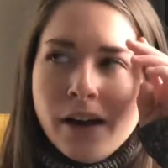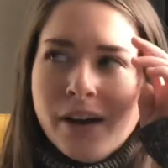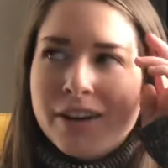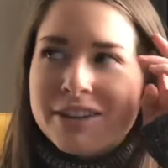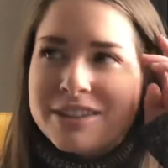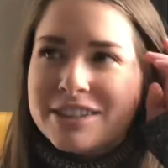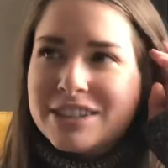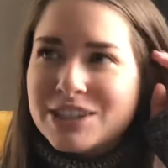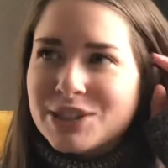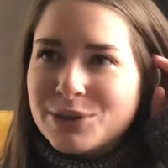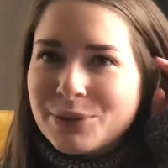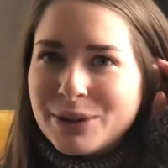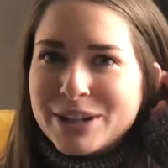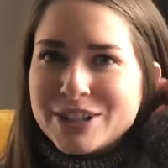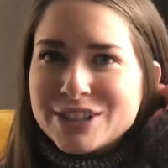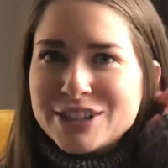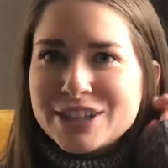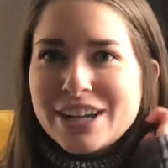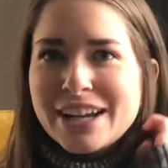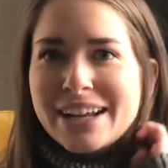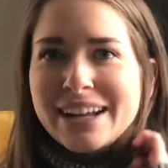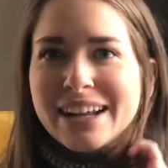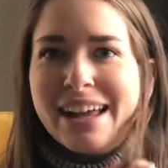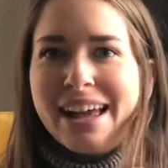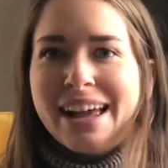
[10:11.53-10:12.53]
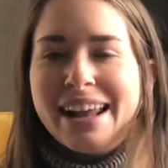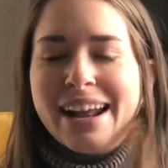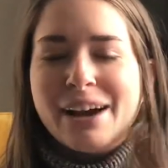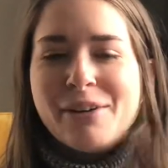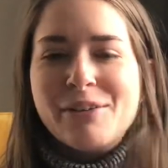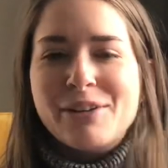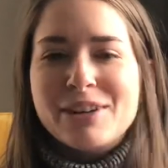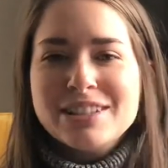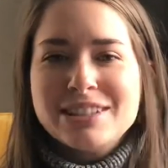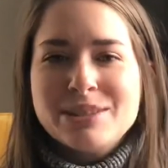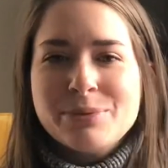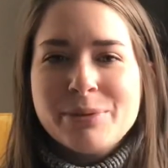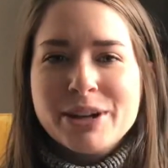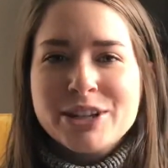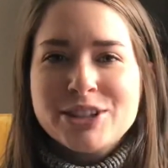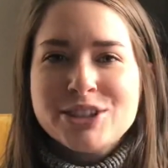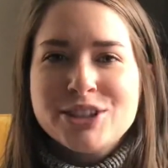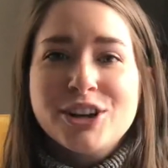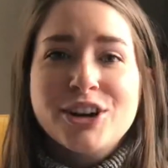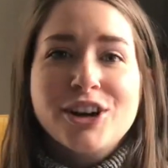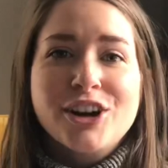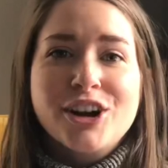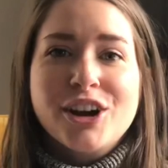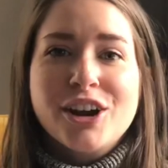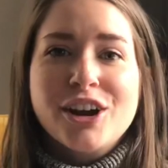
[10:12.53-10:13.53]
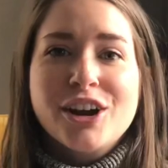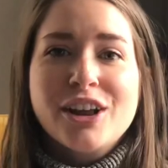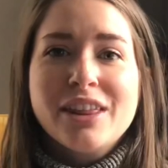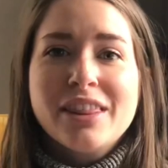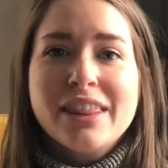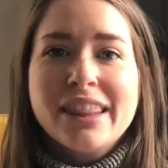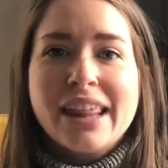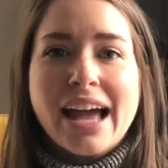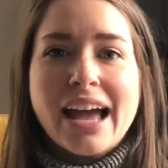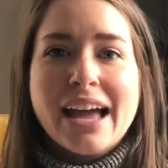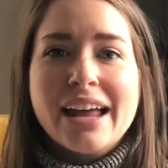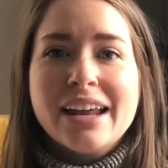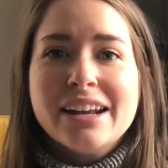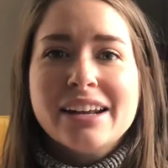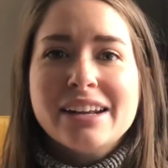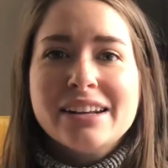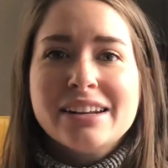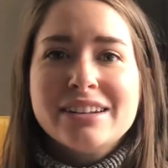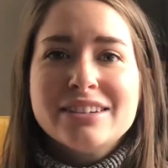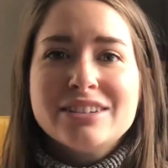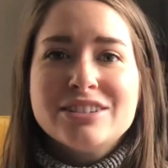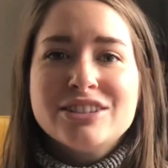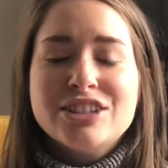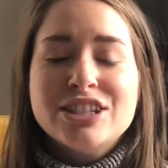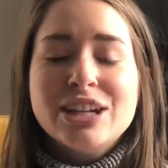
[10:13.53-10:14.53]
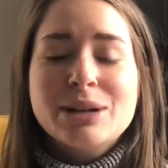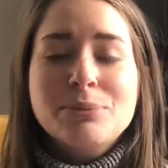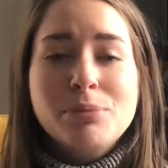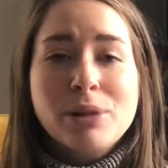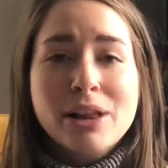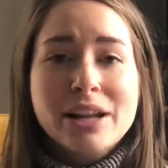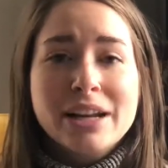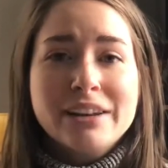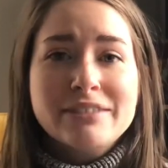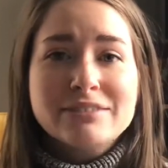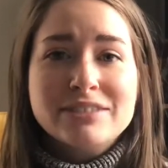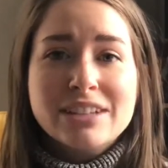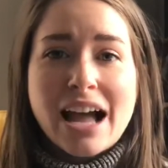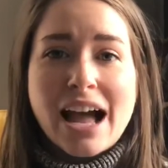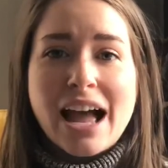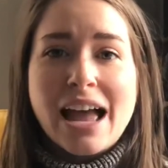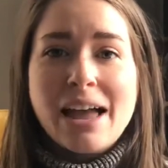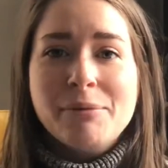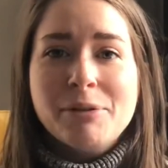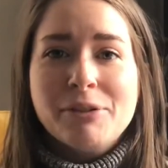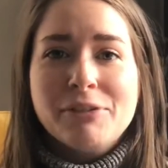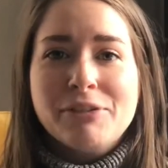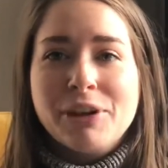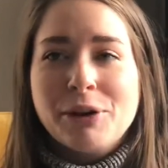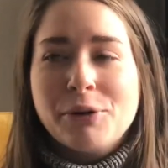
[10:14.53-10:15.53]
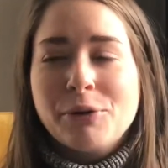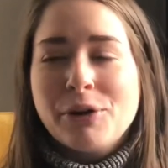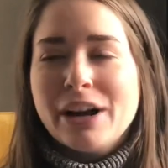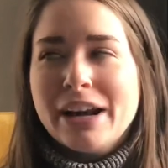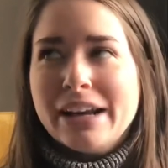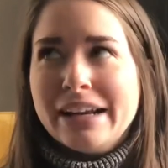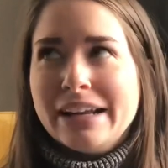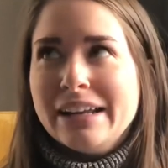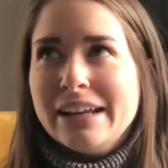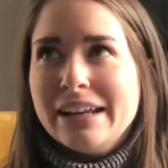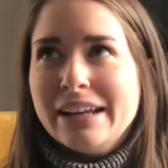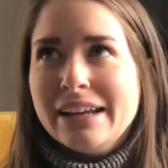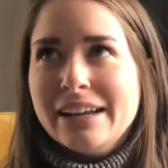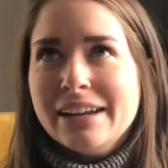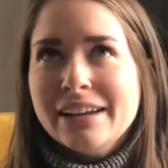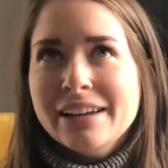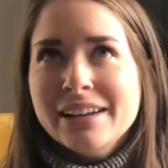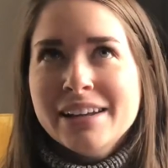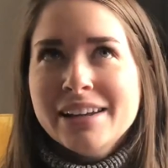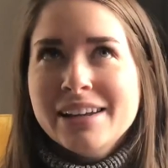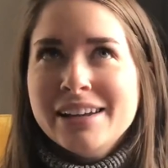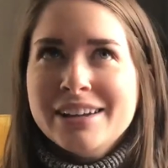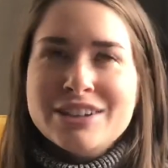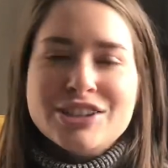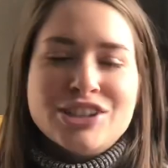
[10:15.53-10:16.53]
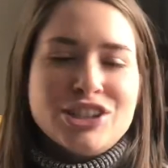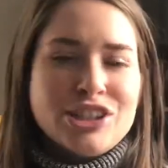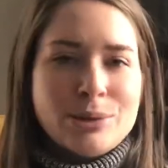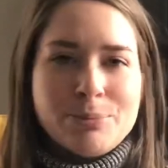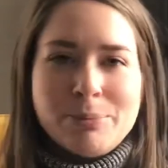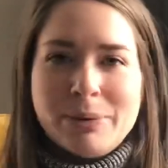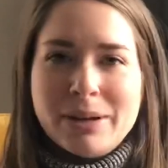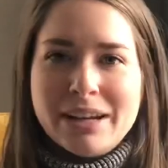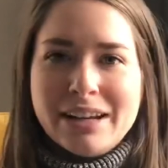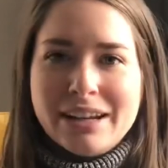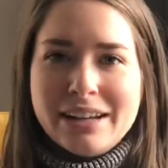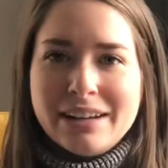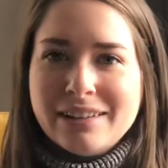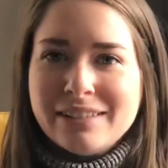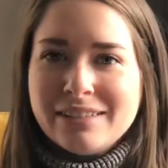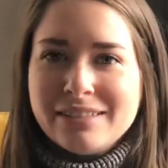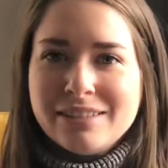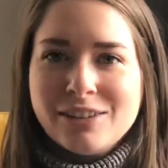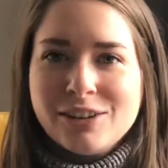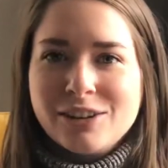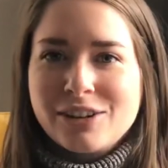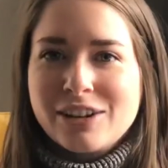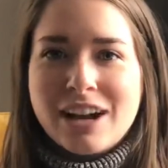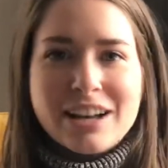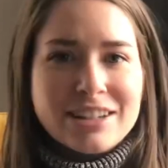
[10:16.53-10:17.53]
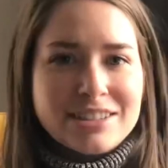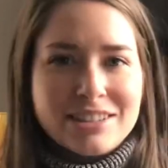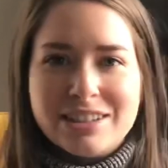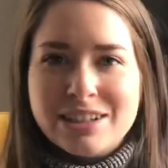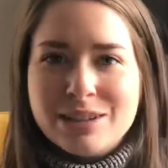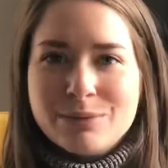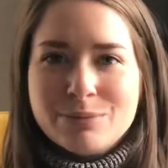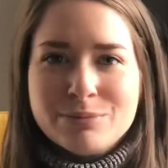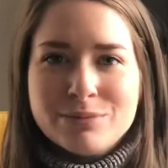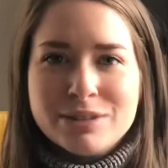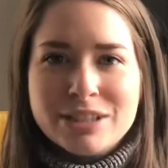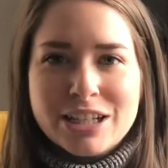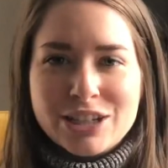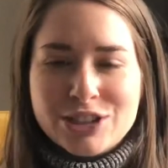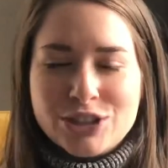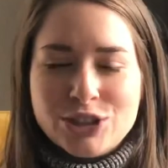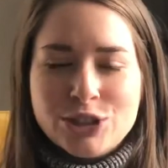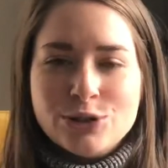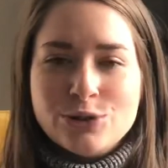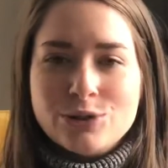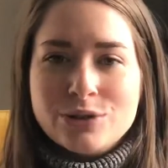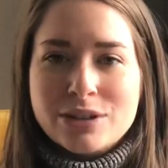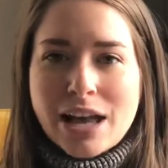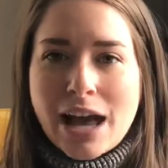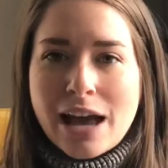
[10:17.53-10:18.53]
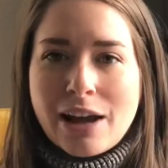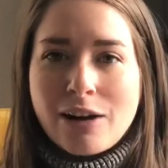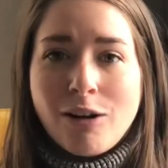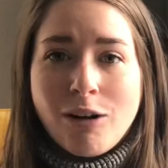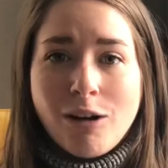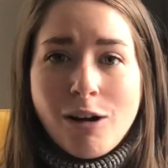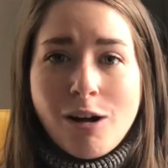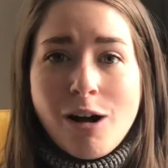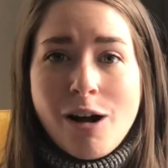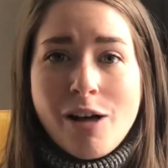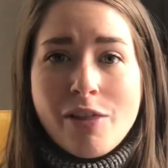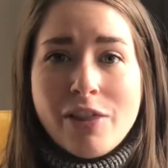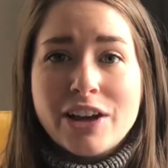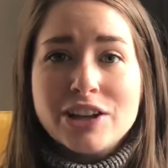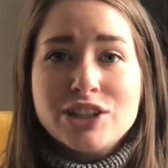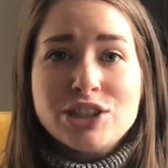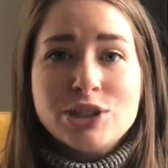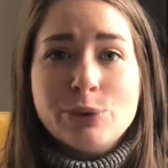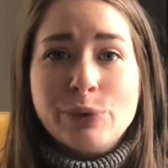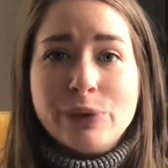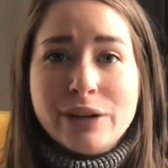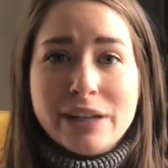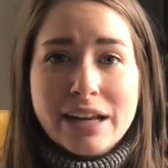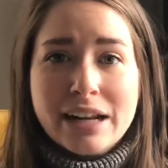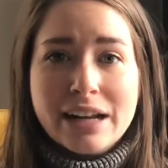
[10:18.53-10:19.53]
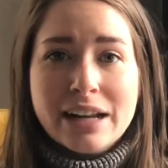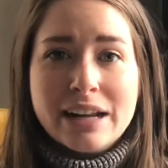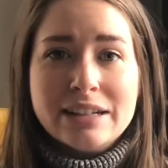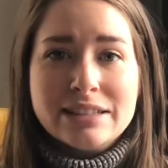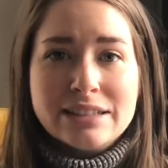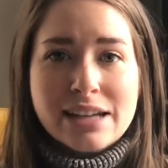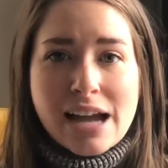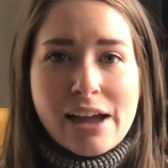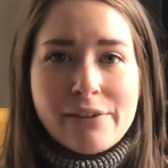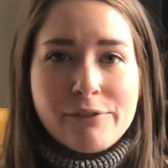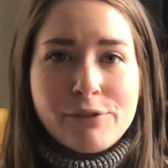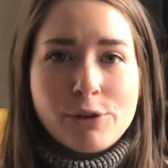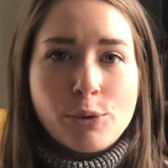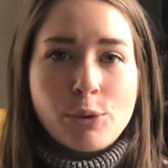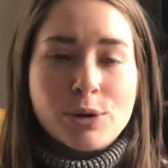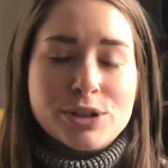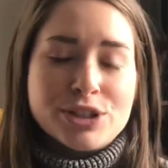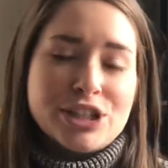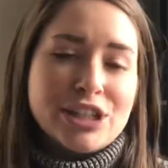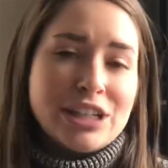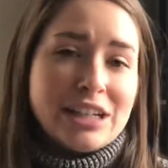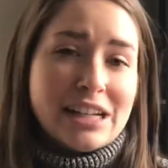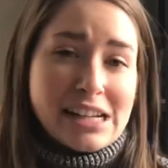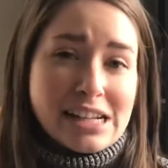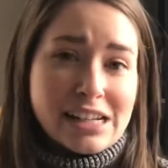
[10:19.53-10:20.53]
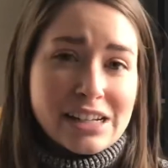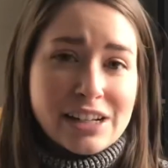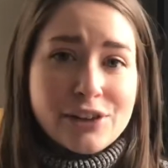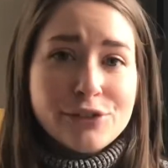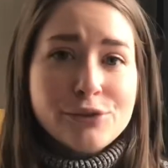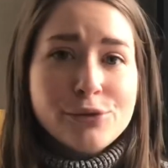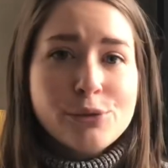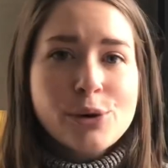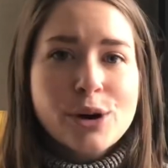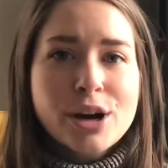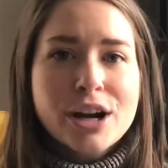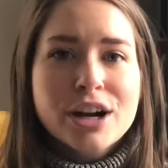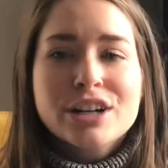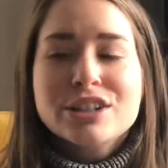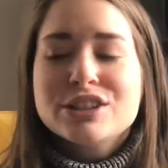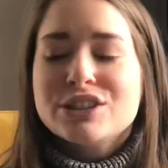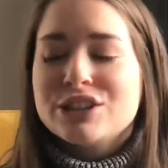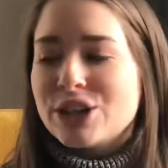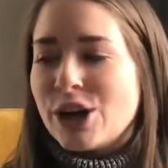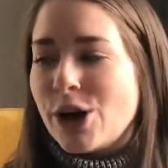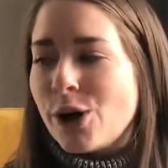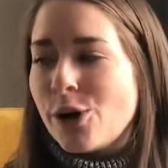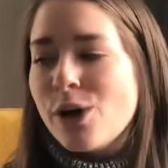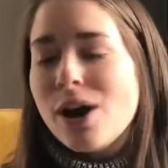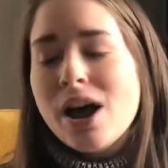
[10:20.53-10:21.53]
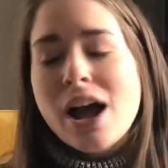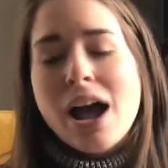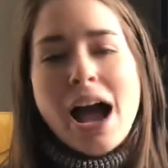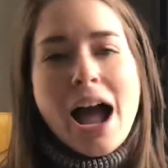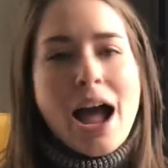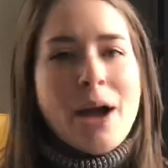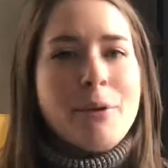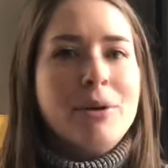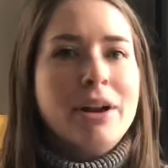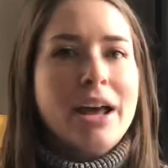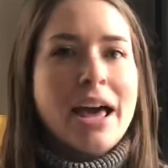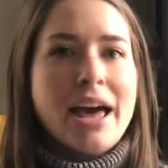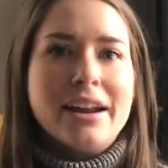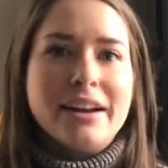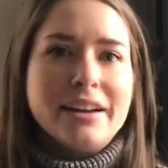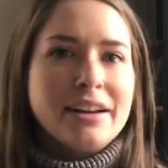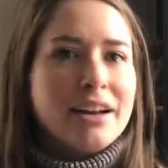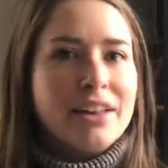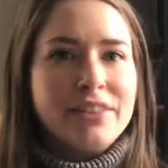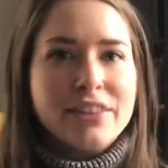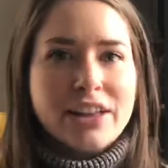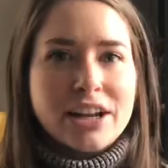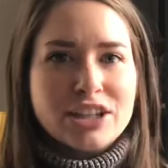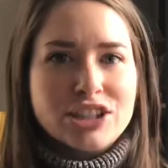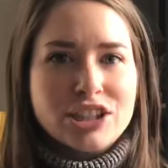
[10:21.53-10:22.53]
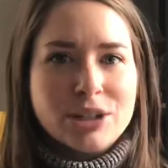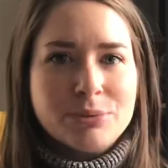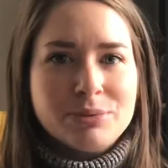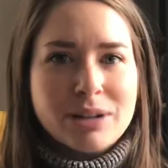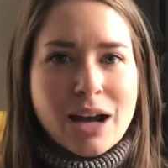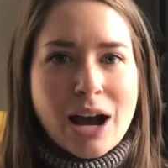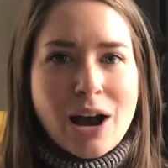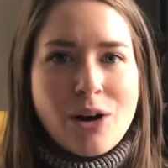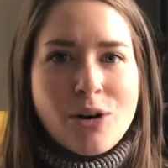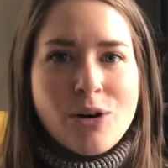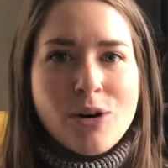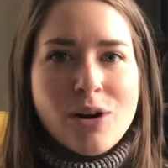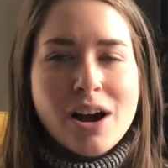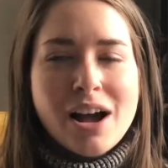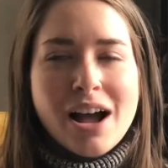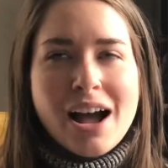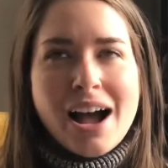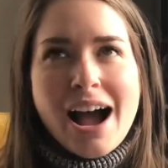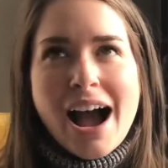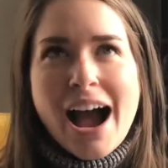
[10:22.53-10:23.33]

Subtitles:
situation, and I wanted to make sure that she had plenty of time if there were any shipping customs issues at all, that she would get it in time for what she needed it for. So I went ahead and got that shipped out.